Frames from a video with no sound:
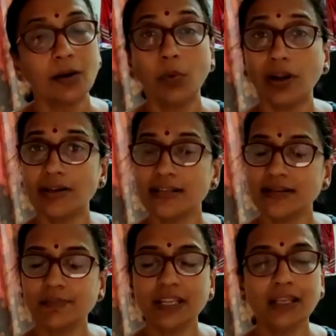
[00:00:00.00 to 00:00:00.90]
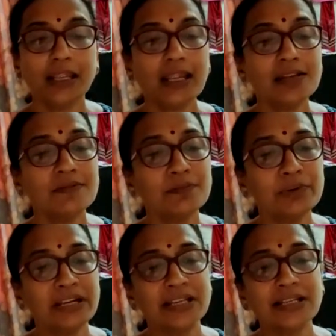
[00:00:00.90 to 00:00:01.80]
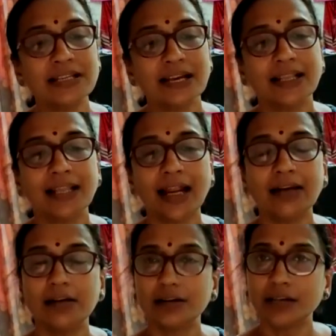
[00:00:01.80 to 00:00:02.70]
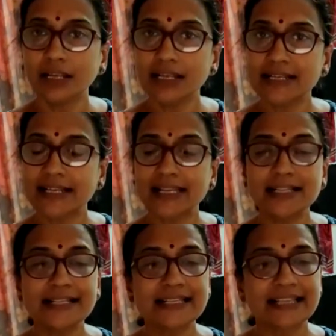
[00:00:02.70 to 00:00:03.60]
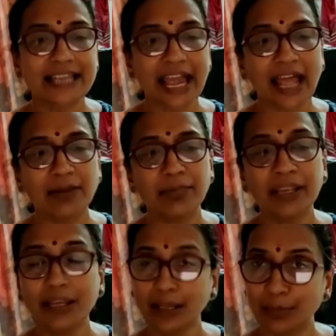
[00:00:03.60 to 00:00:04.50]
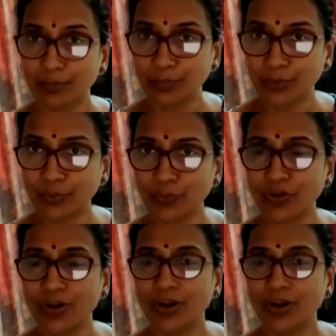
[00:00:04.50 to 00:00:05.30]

What does it mean? It means that learning skills can be improved